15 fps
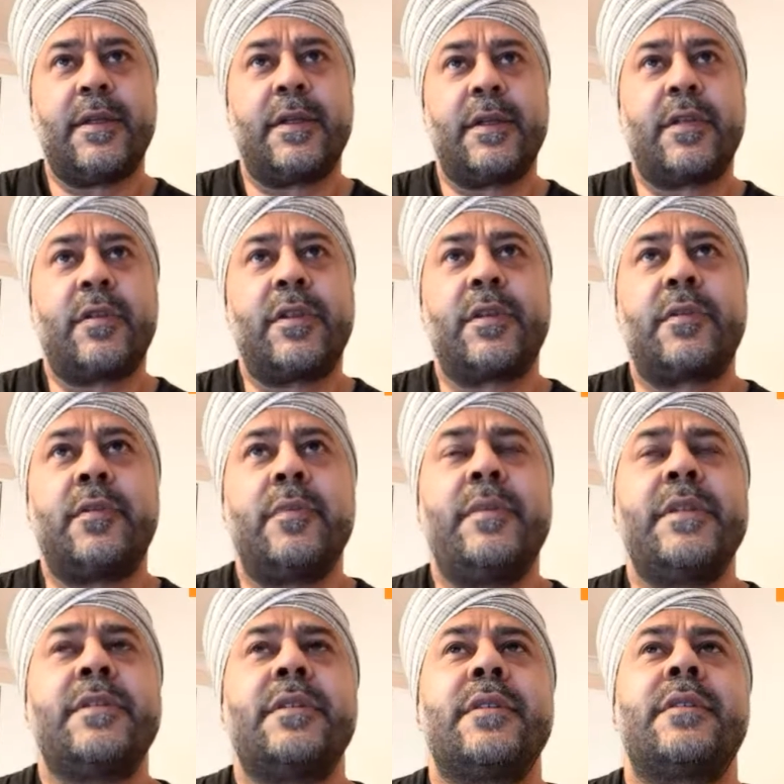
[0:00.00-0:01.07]
critical
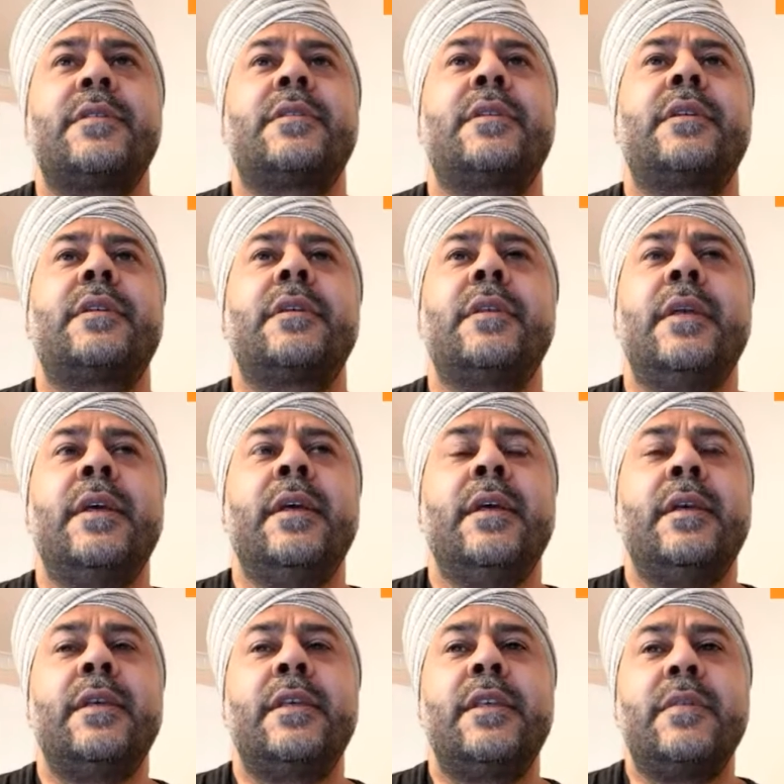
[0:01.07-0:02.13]
business, it's a
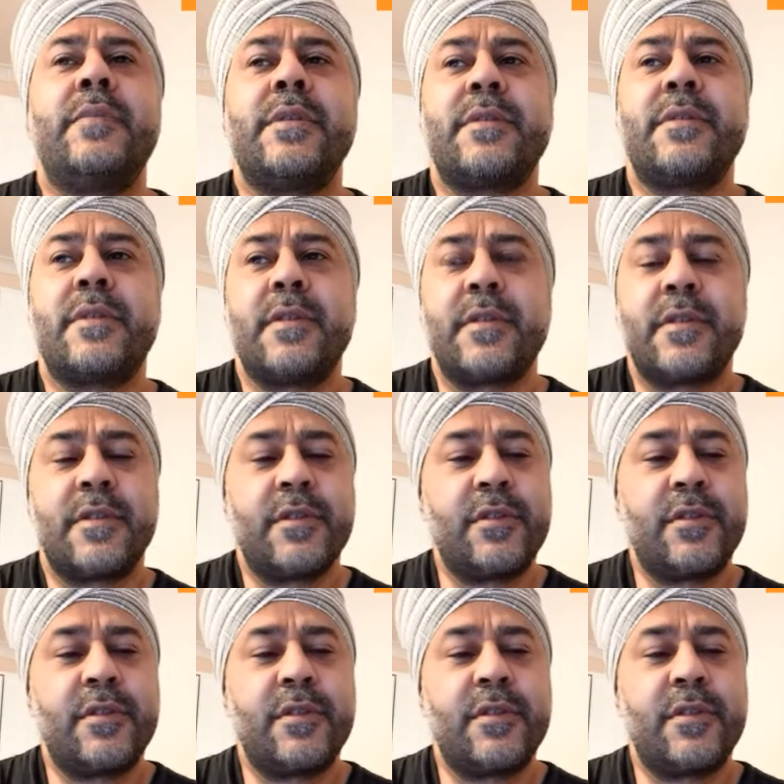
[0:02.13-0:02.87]
key business,